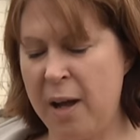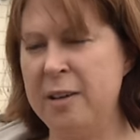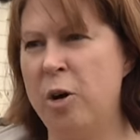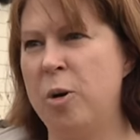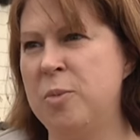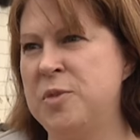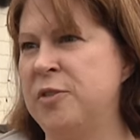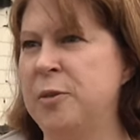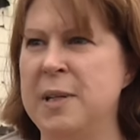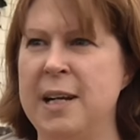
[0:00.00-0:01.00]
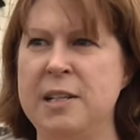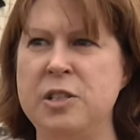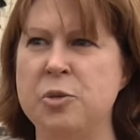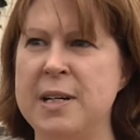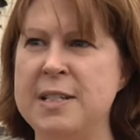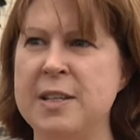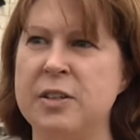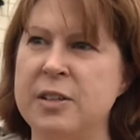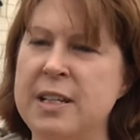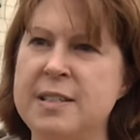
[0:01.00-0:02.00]
all the homes are from the 1920s and
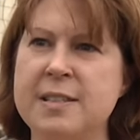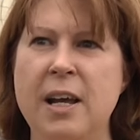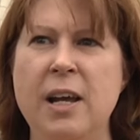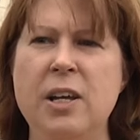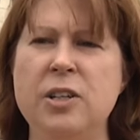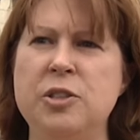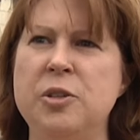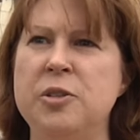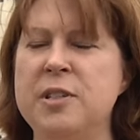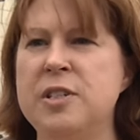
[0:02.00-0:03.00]
30s. Two, three